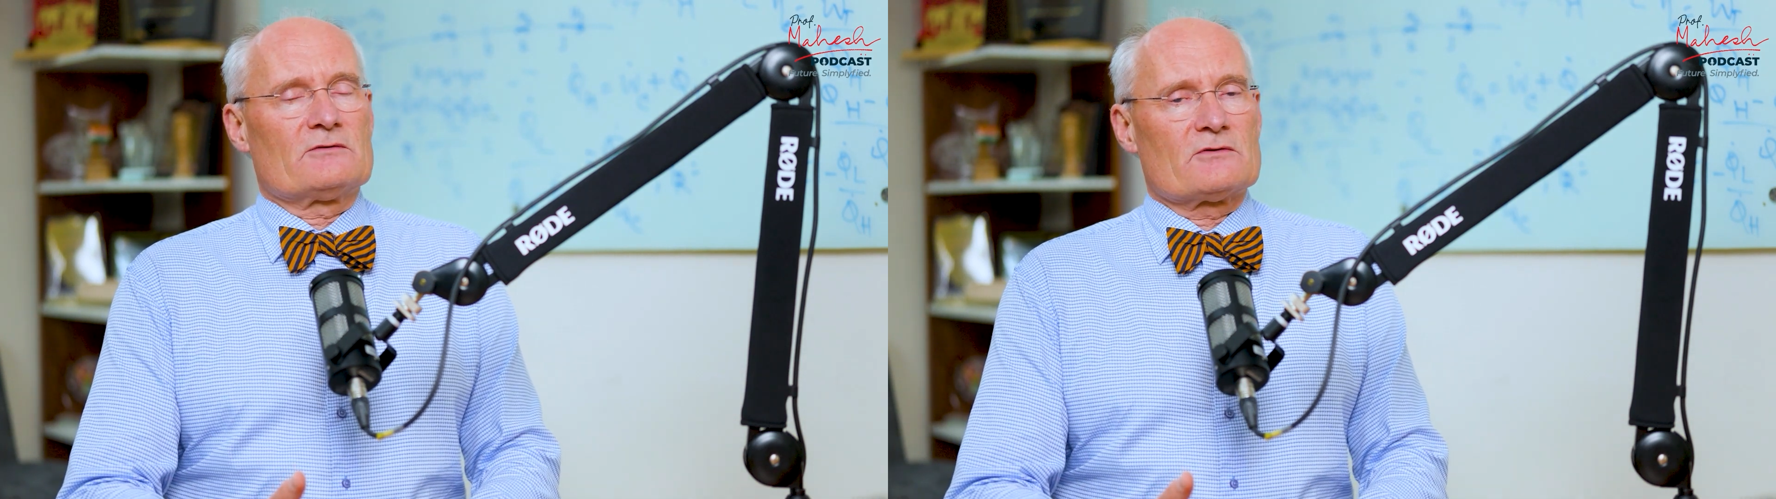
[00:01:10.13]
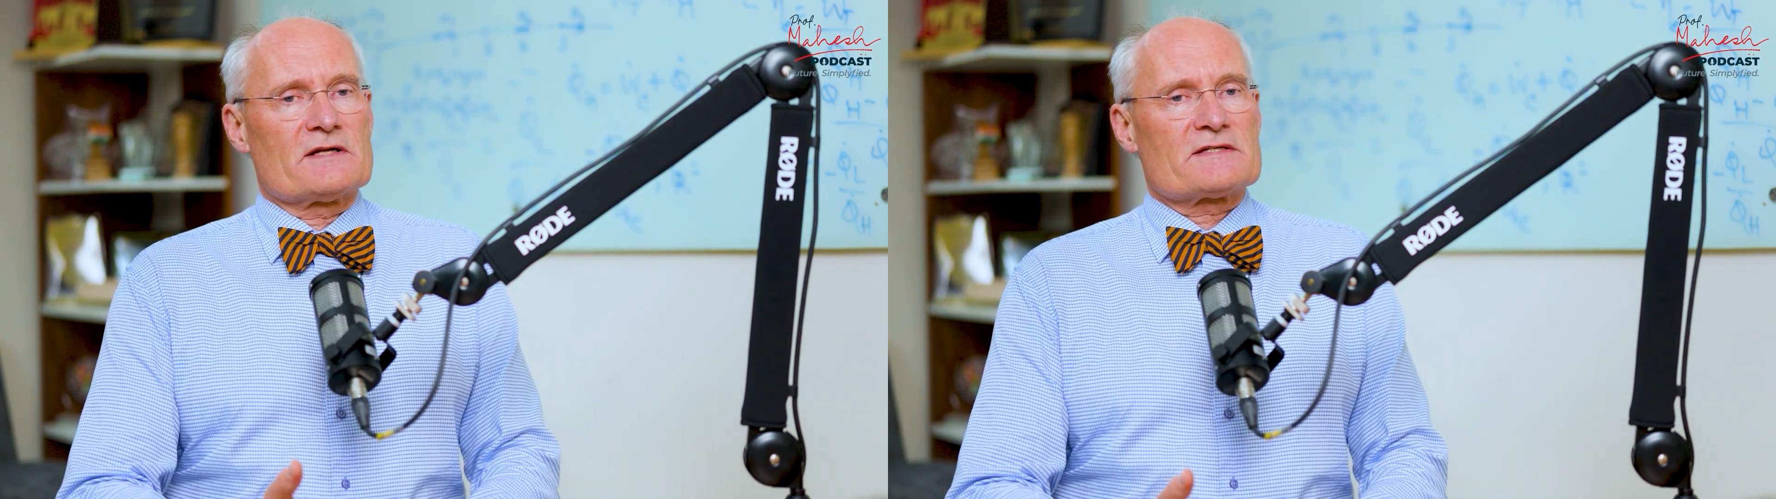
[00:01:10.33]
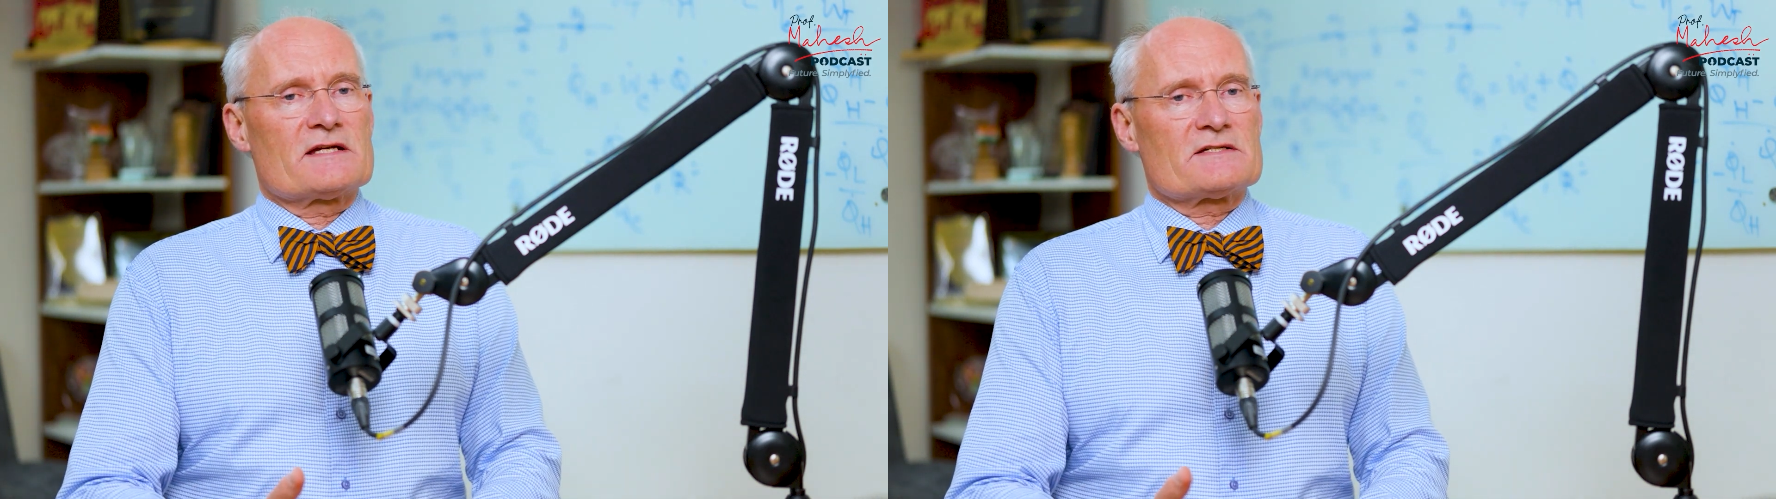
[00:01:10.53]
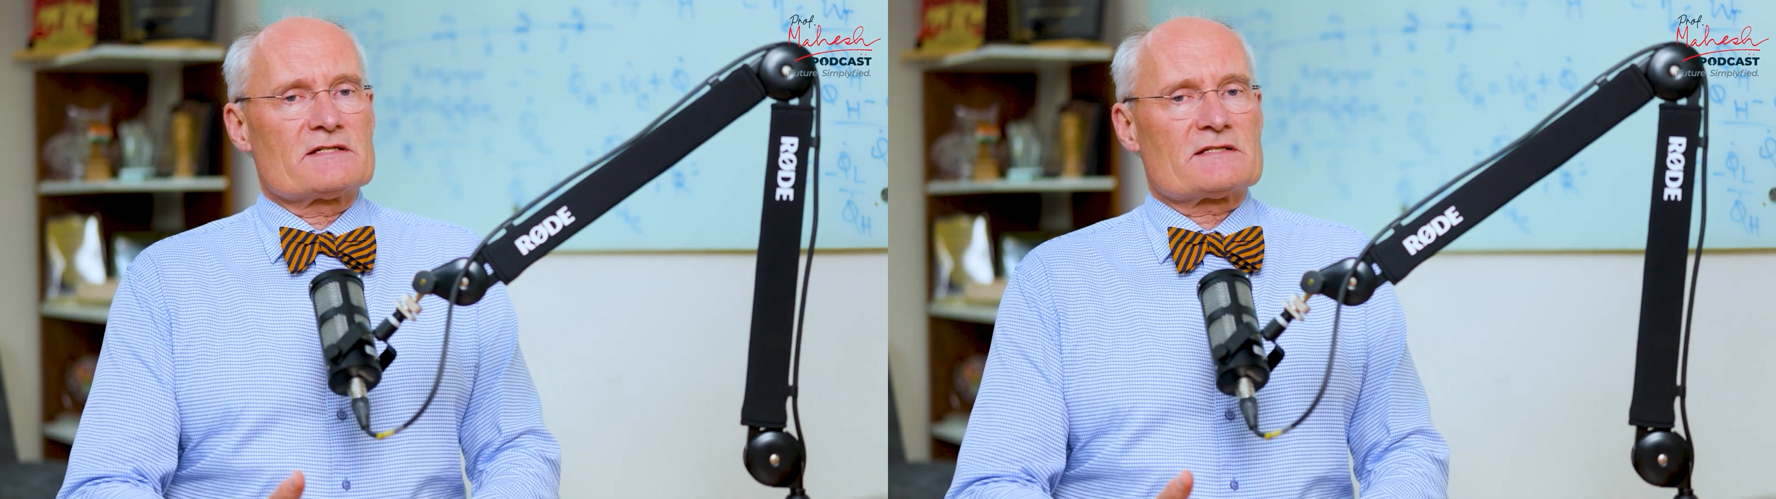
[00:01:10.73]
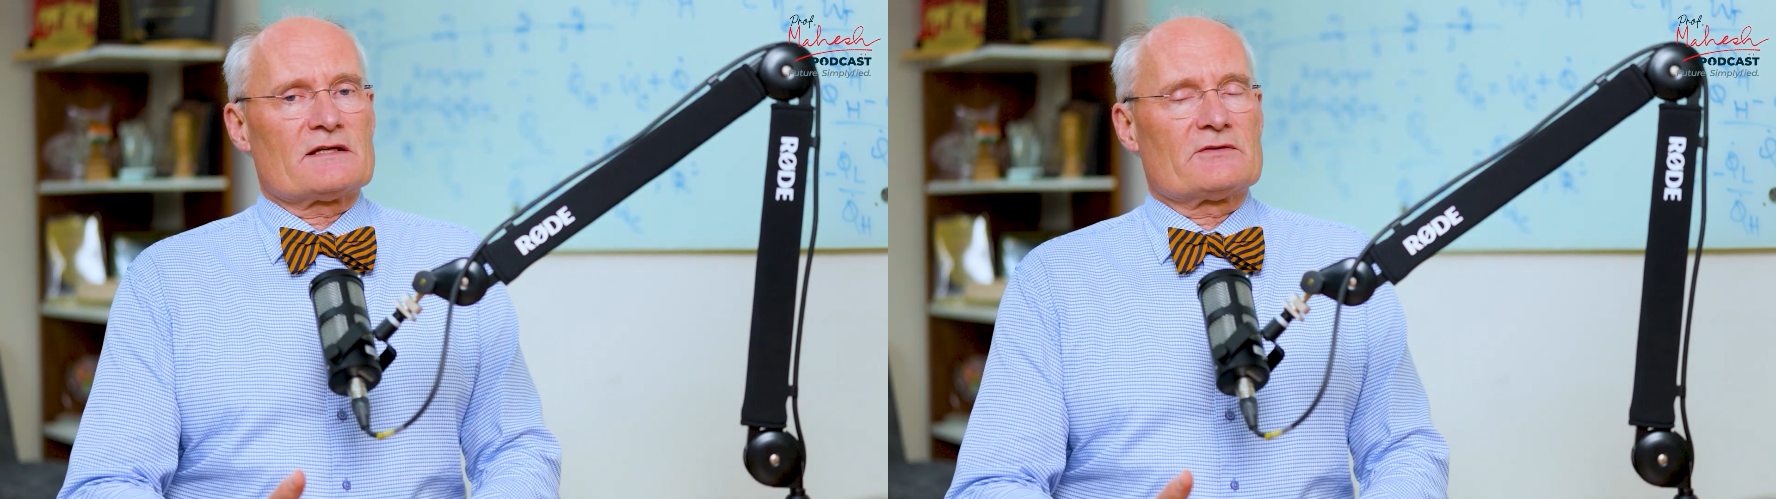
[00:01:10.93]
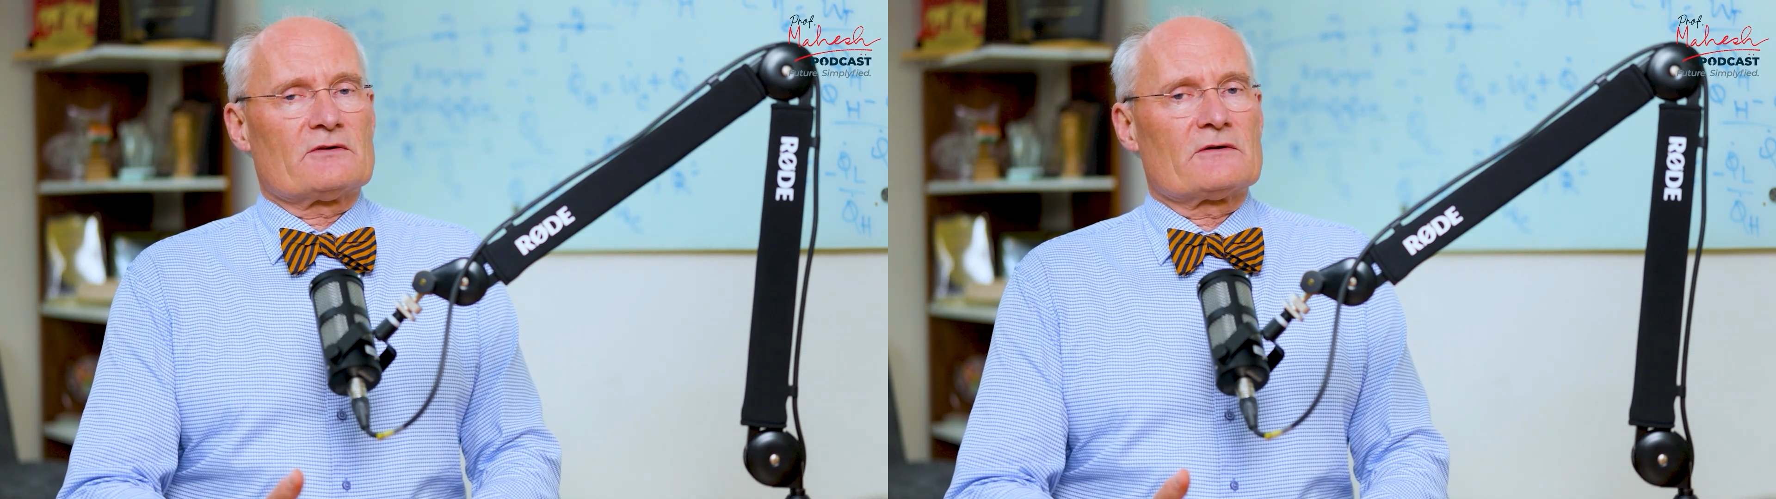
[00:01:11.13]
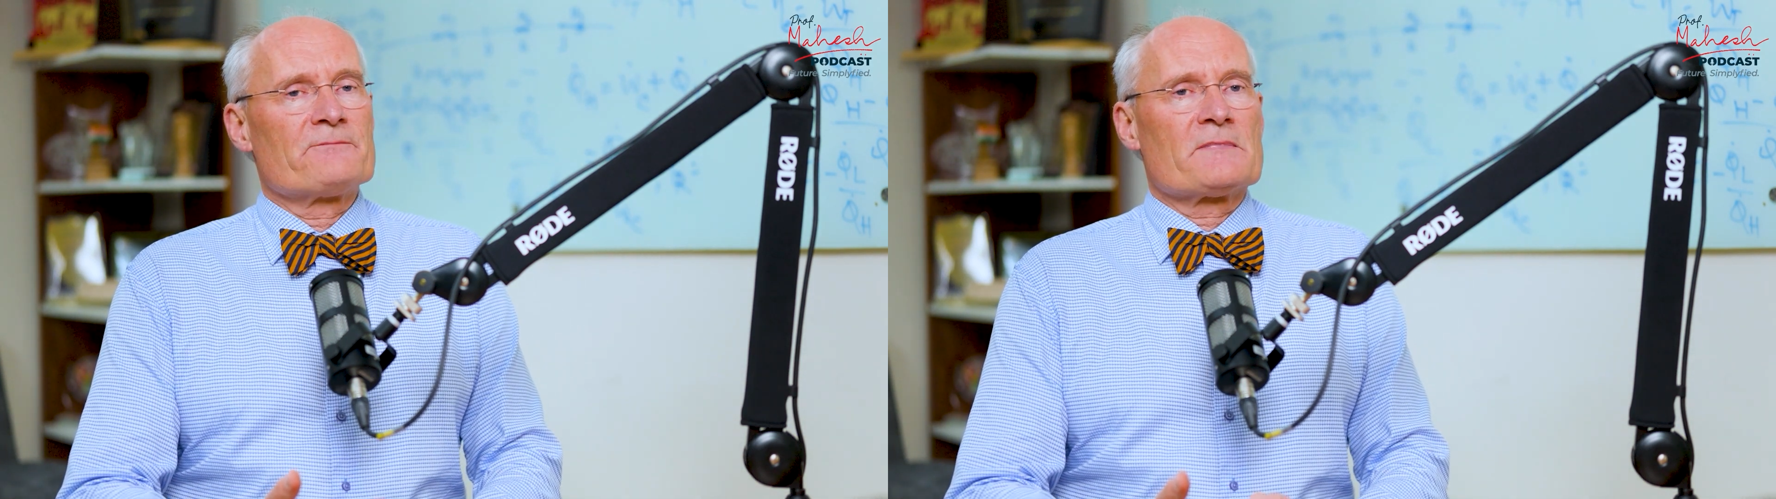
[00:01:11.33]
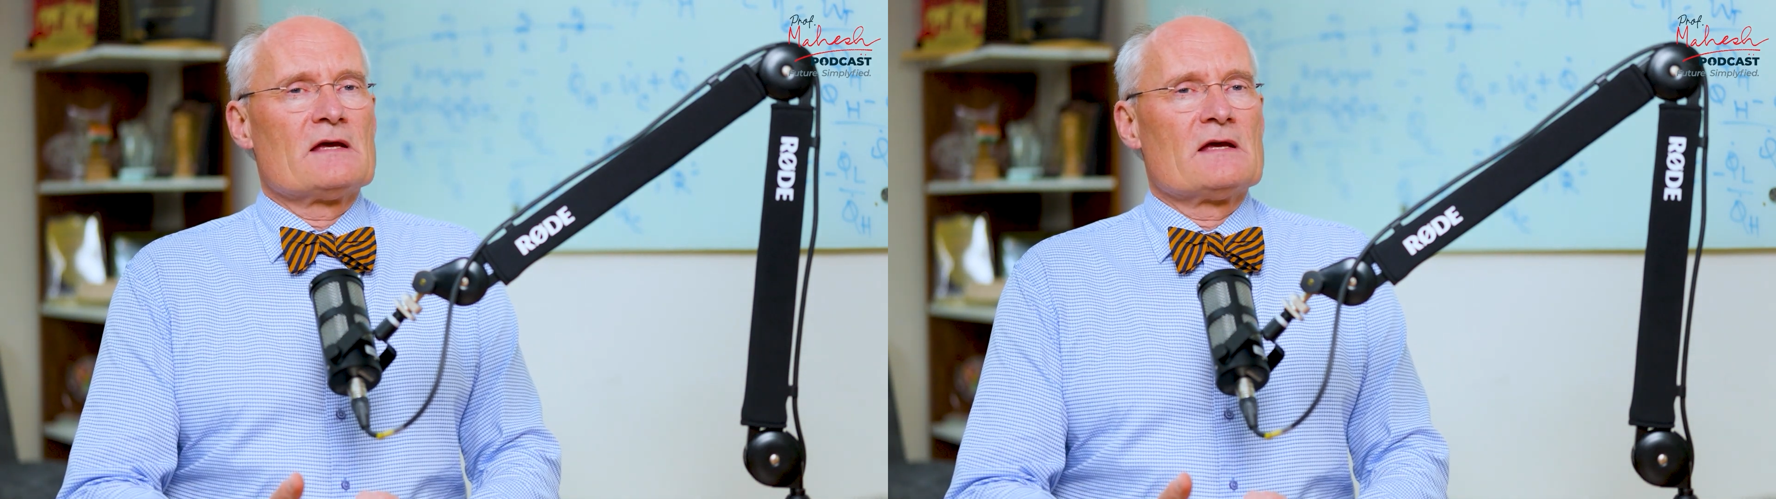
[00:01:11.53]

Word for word: organizations that are